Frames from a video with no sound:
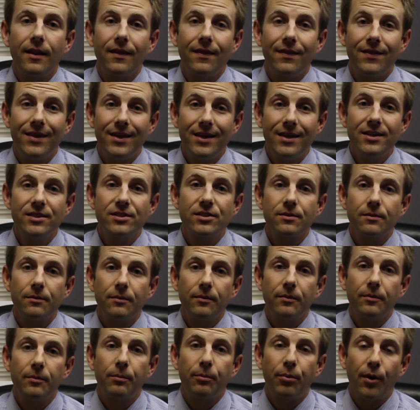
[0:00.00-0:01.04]
these
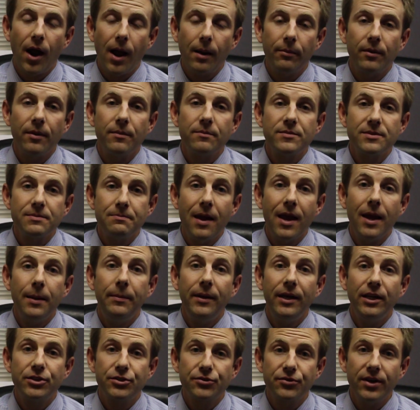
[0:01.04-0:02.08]
problems may
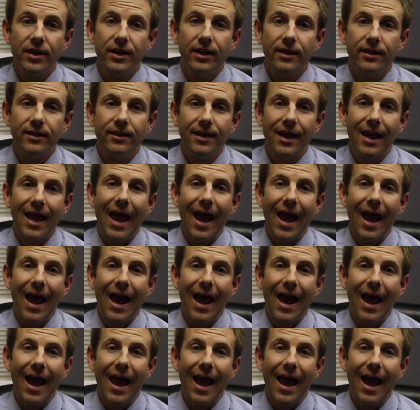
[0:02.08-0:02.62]
be treated